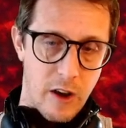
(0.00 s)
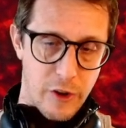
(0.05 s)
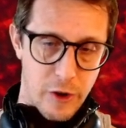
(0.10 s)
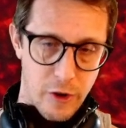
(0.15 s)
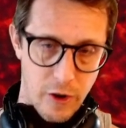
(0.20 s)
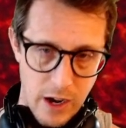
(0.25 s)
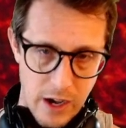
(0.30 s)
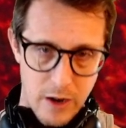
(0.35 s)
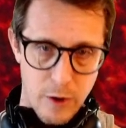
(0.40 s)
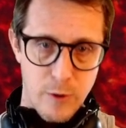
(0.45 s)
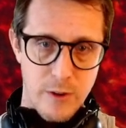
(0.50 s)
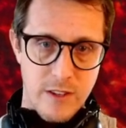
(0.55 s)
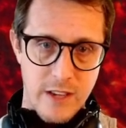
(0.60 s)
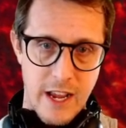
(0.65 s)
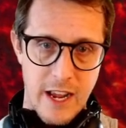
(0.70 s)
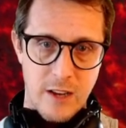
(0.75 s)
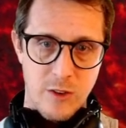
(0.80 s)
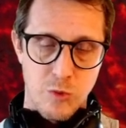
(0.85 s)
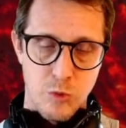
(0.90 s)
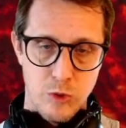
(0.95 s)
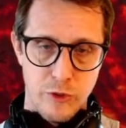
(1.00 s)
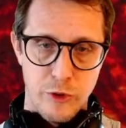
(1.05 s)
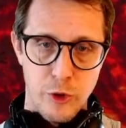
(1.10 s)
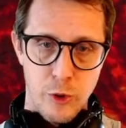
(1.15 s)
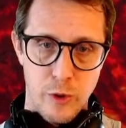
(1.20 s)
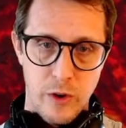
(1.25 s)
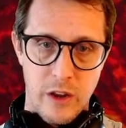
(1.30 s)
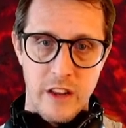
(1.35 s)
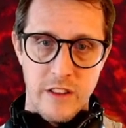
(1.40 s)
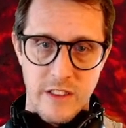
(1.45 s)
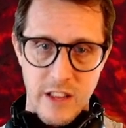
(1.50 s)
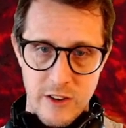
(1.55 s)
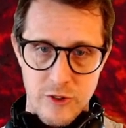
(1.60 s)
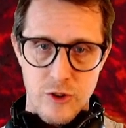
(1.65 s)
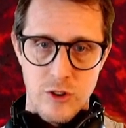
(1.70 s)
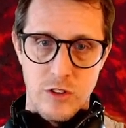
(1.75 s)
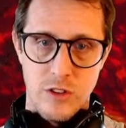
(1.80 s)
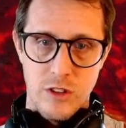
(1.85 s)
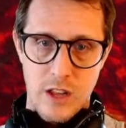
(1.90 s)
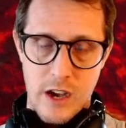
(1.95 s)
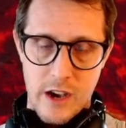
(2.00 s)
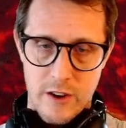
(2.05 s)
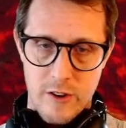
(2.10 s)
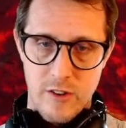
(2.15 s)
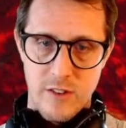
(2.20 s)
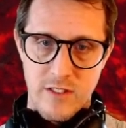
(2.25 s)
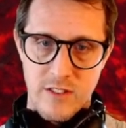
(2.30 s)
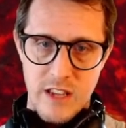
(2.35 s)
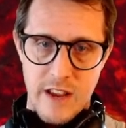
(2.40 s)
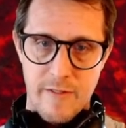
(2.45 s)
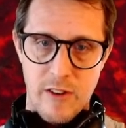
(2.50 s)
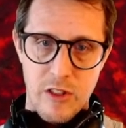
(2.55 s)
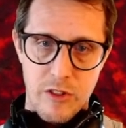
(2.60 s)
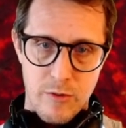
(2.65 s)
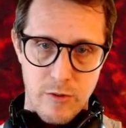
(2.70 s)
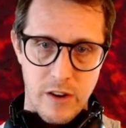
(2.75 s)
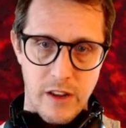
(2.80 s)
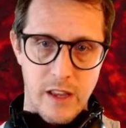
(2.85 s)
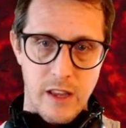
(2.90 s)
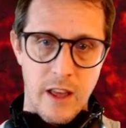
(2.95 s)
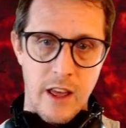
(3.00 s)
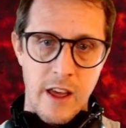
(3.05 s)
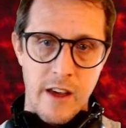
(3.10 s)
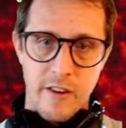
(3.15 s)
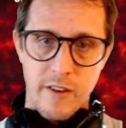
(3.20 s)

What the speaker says: your auto attacks will do an additional 173